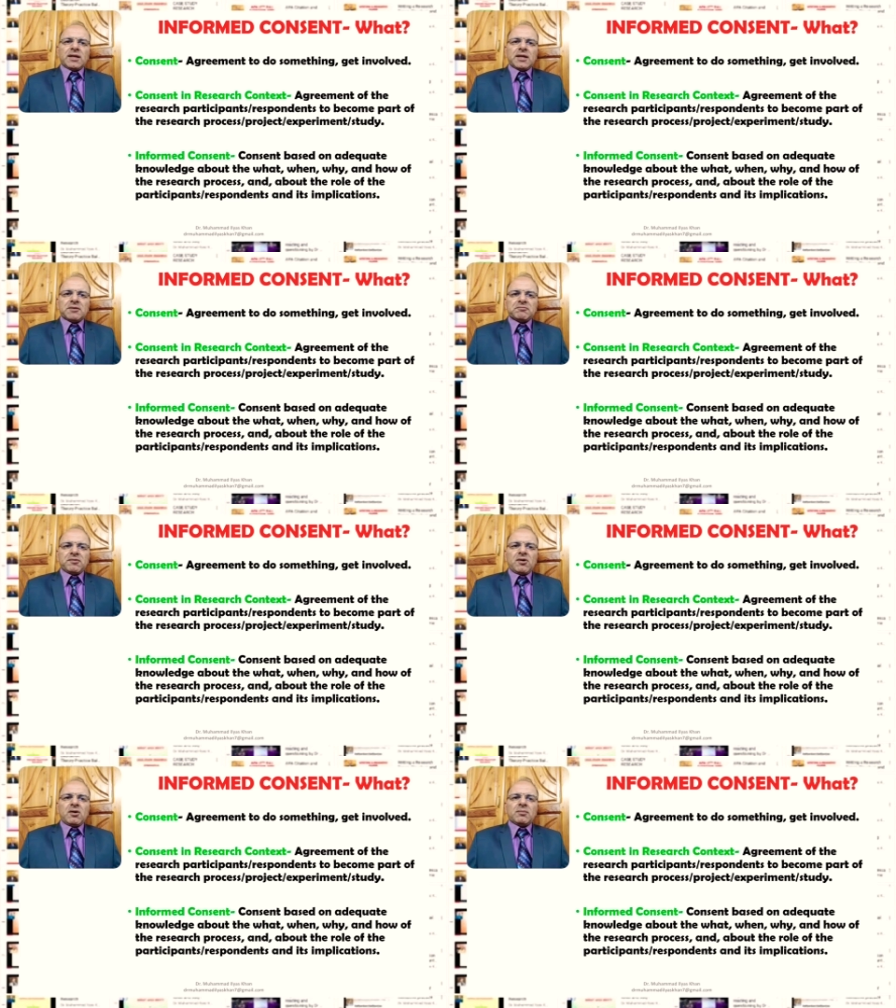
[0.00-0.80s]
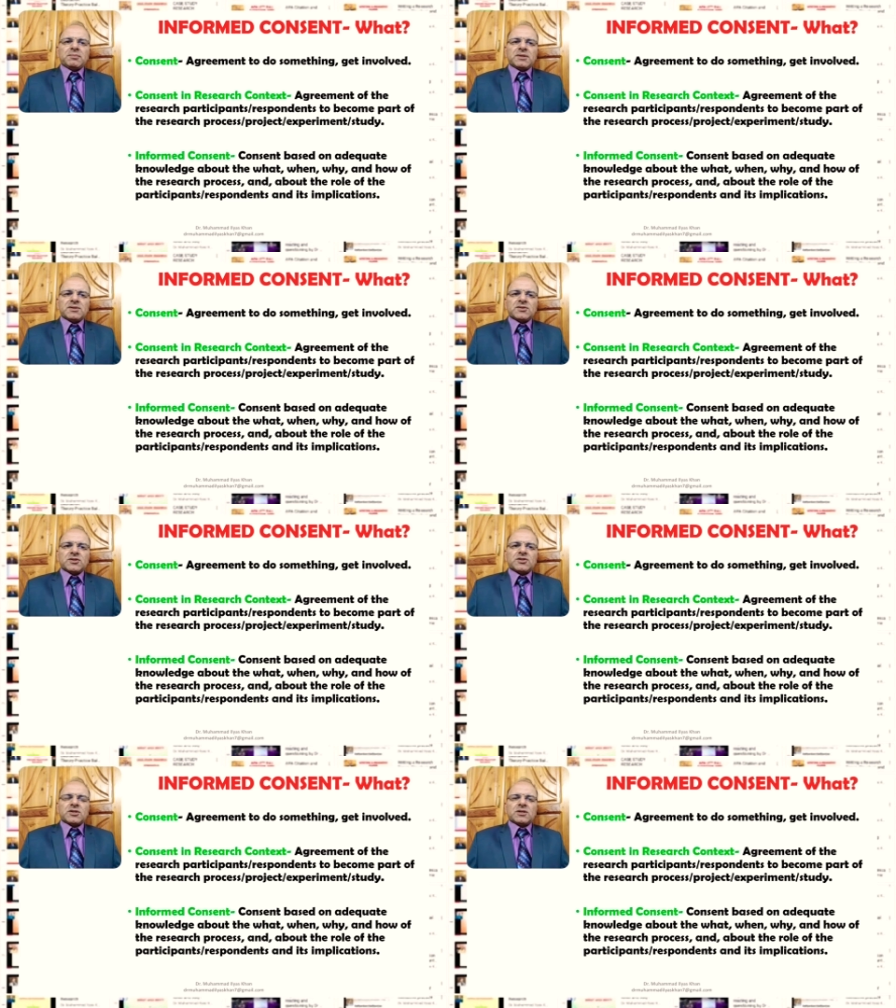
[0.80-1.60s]
informed
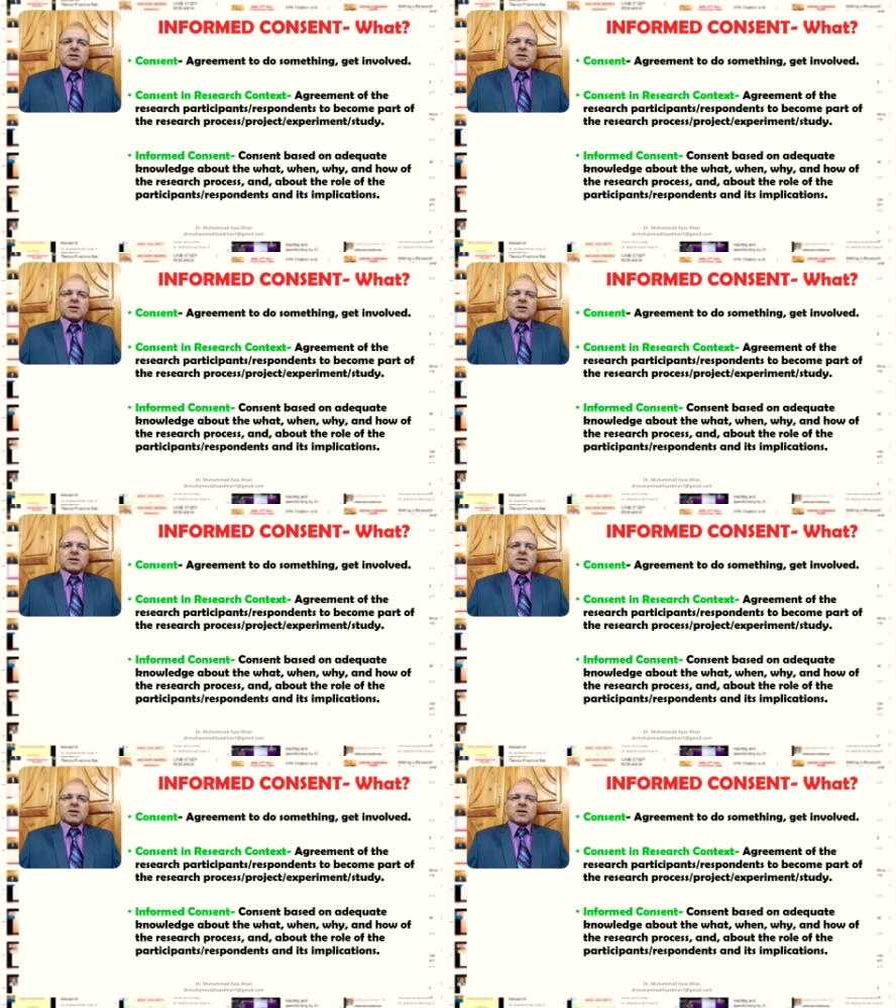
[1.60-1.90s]
decision